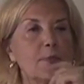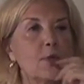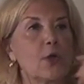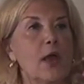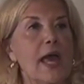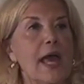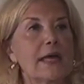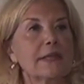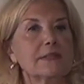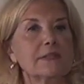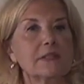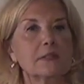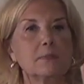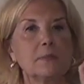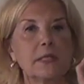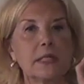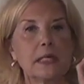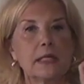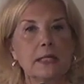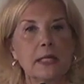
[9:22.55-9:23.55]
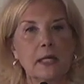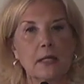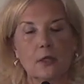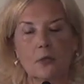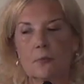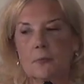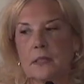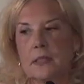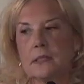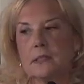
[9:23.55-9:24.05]
There has to be an
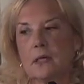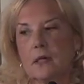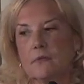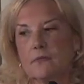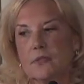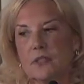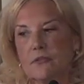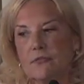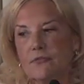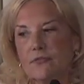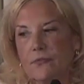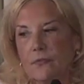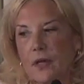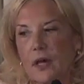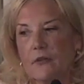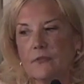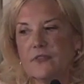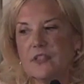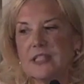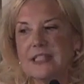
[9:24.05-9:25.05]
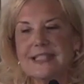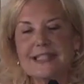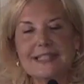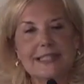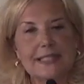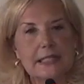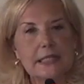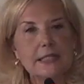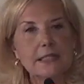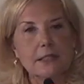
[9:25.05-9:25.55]
element of, of
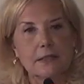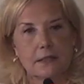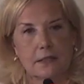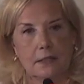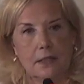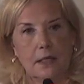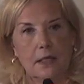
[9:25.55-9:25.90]
deceit